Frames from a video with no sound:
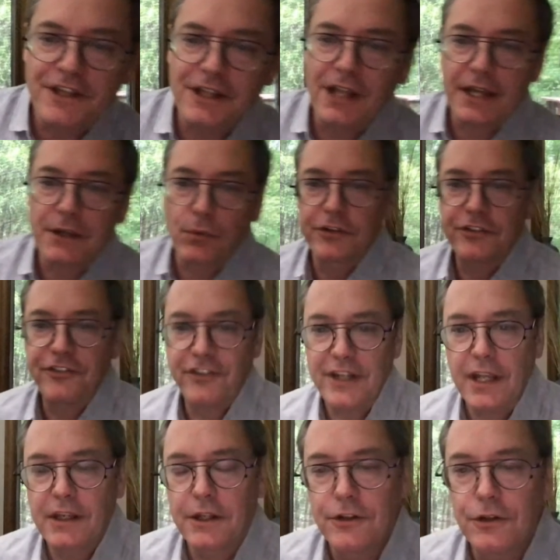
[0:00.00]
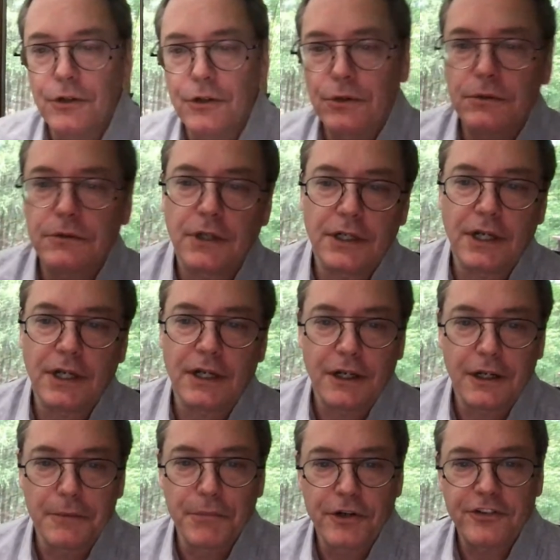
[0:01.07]
feel like we're seeing a new
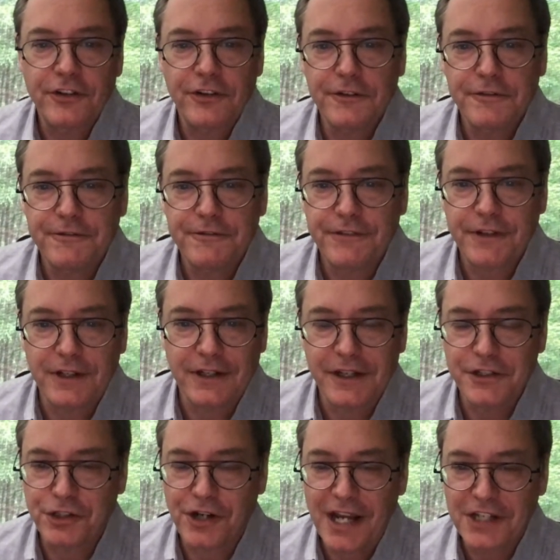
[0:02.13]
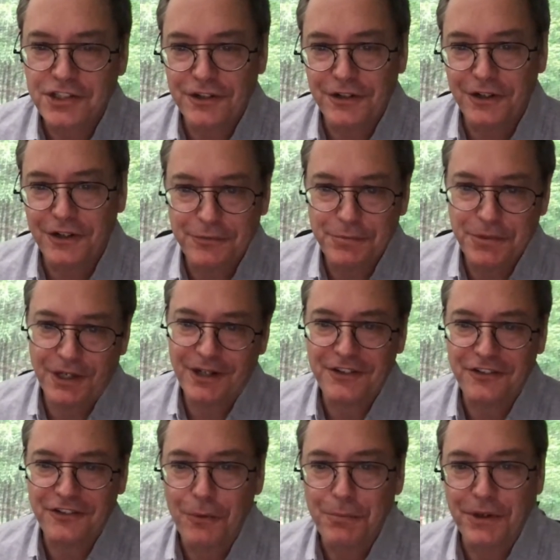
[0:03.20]
uh, immersive uh, attraction or
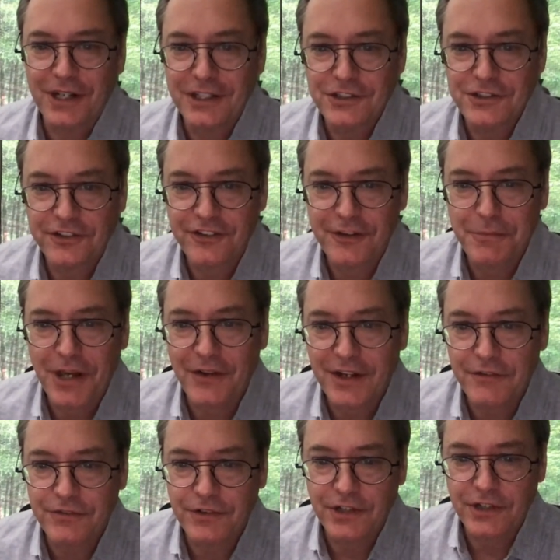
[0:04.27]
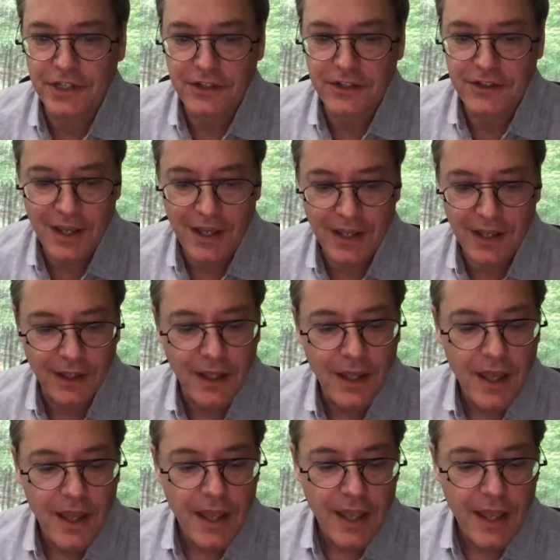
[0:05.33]
experience opening just about every day,
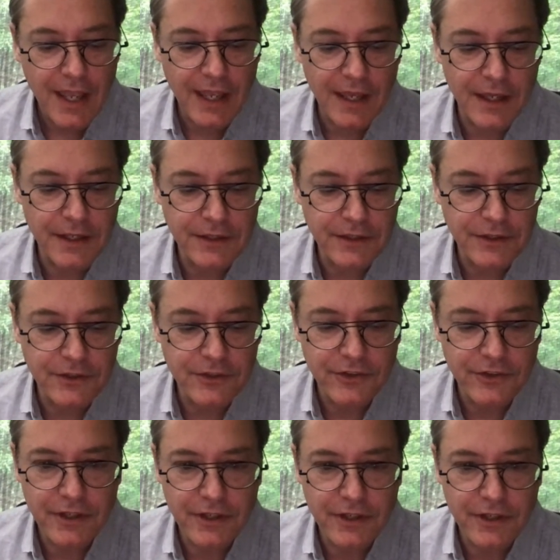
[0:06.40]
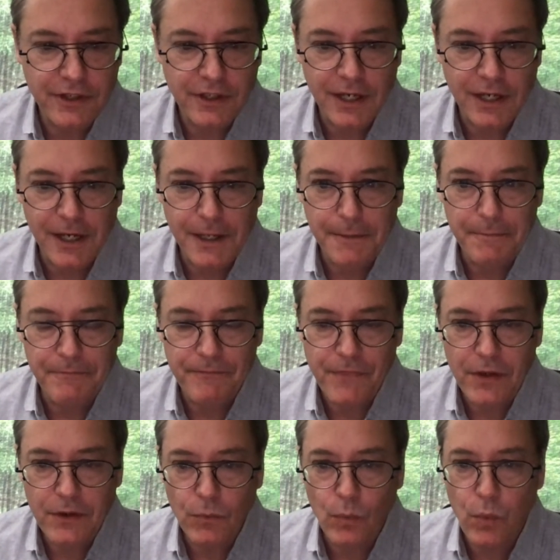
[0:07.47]
and um,
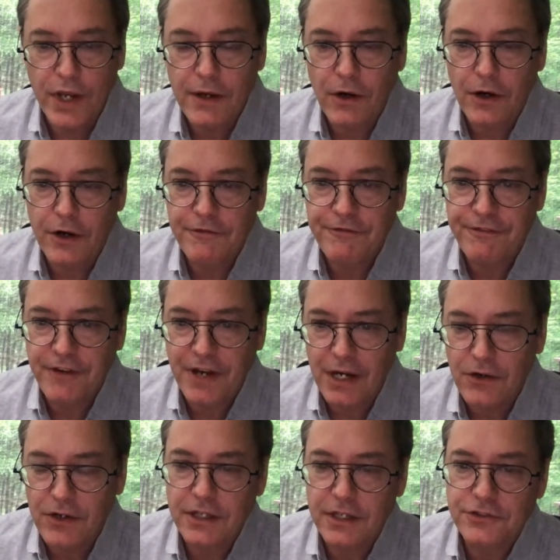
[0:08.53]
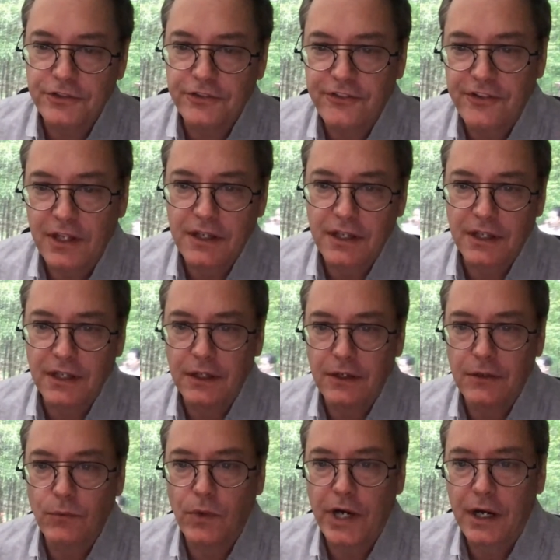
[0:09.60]
we are very interested
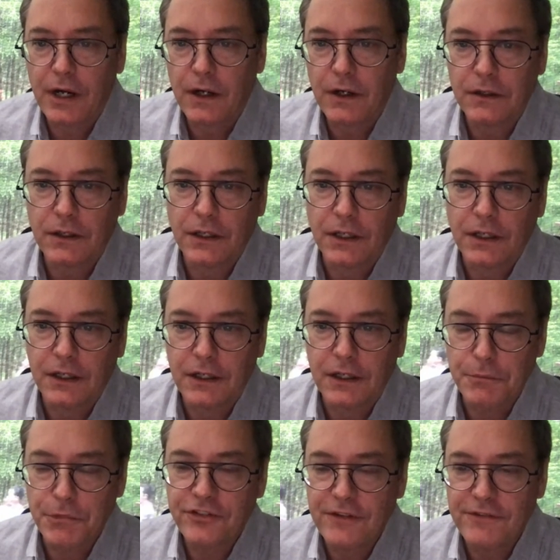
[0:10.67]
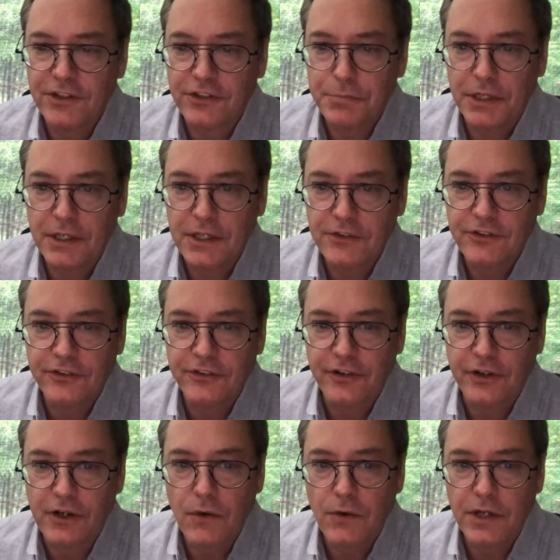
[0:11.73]
in where uh, immersive experiences
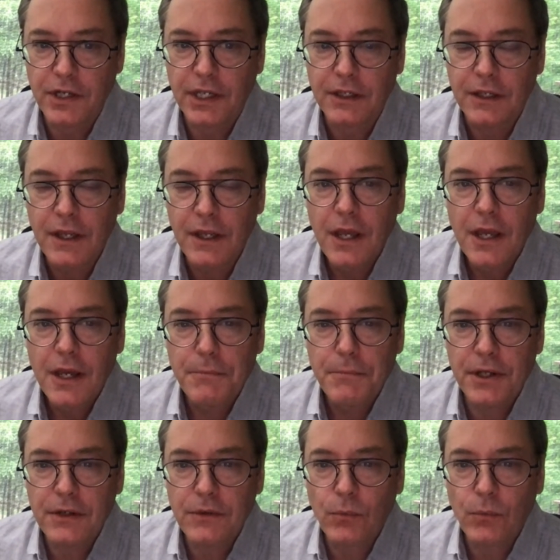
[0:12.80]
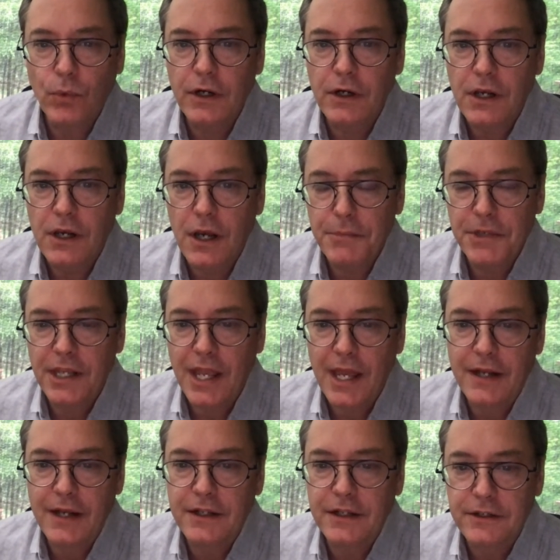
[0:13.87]
are going. But we're coming
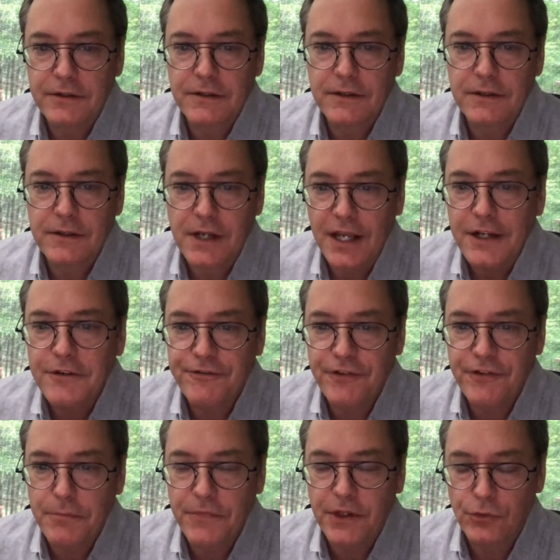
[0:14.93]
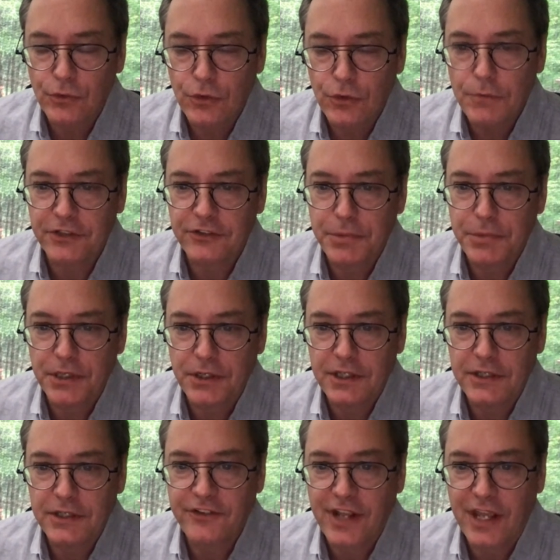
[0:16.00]
at it kind of from the group
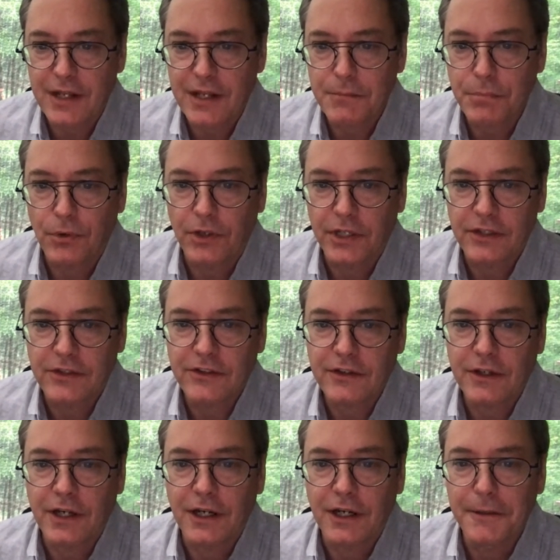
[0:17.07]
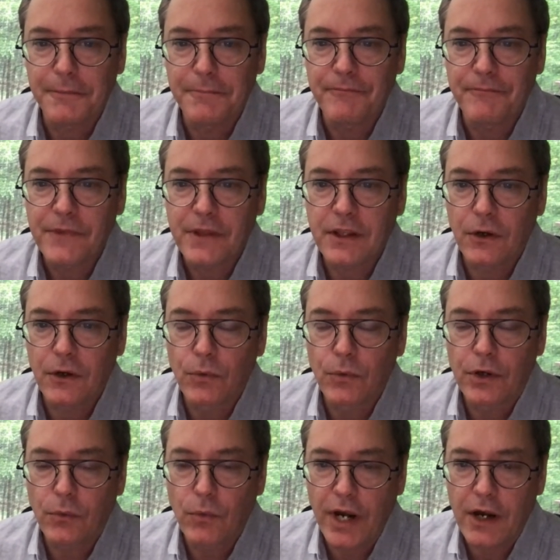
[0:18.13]
experience standpoint. Um, you know,
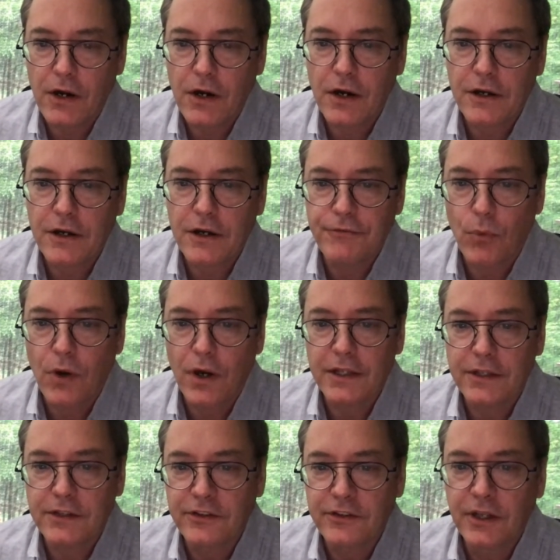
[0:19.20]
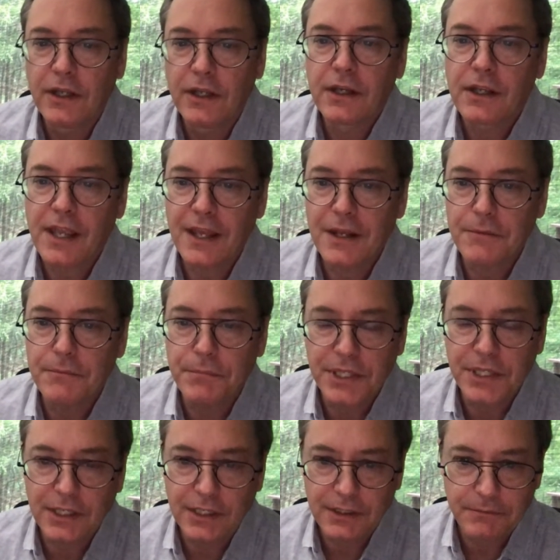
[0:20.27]
we're aware of what can
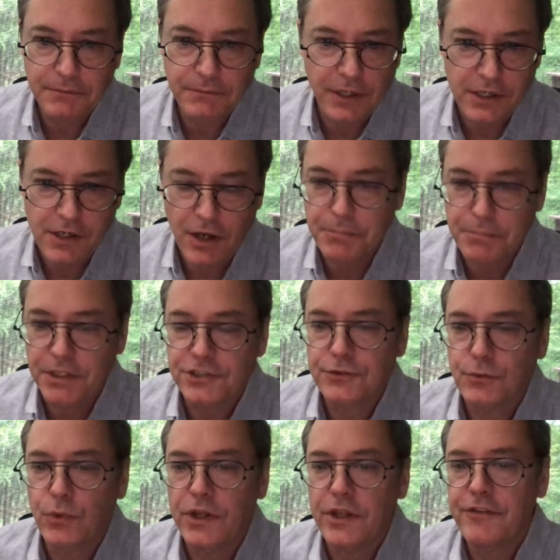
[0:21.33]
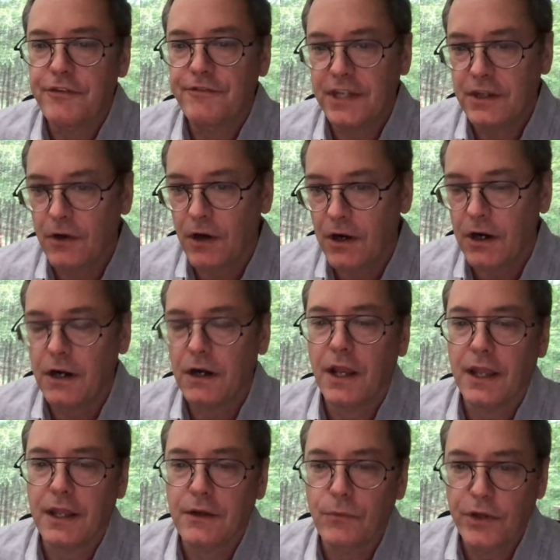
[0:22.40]
be accomplished with
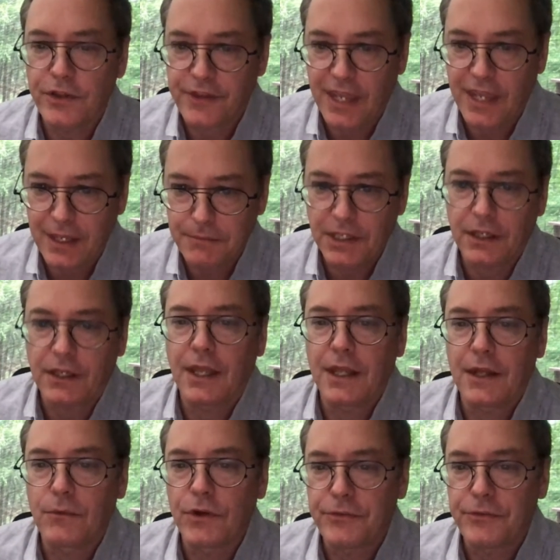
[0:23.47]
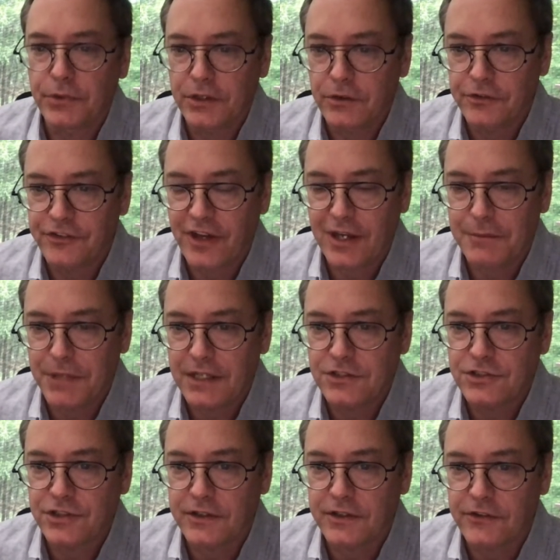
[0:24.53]
VR and with gaming and with real-time
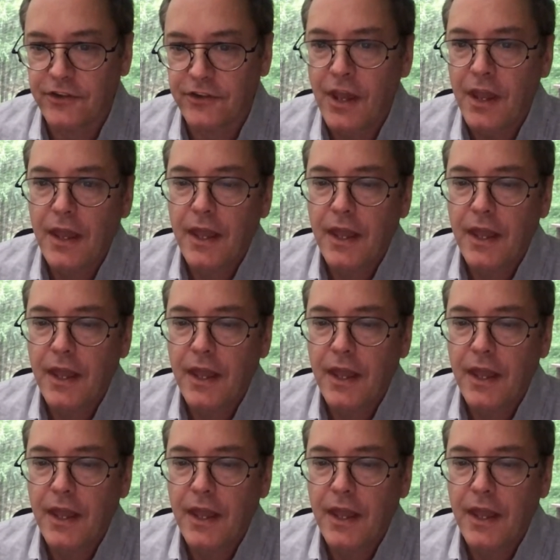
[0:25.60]
engines.